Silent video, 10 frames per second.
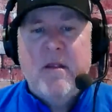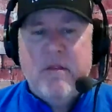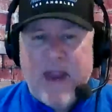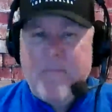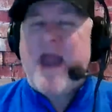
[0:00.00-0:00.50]

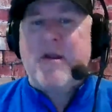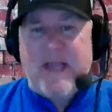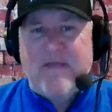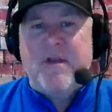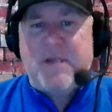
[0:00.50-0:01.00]
they better
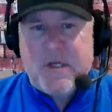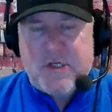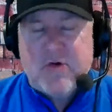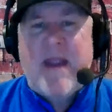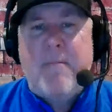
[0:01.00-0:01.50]
give it to
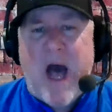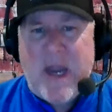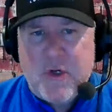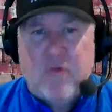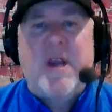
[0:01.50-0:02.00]

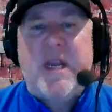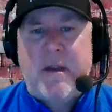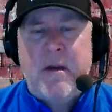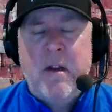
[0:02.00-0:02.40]
Draymond Green,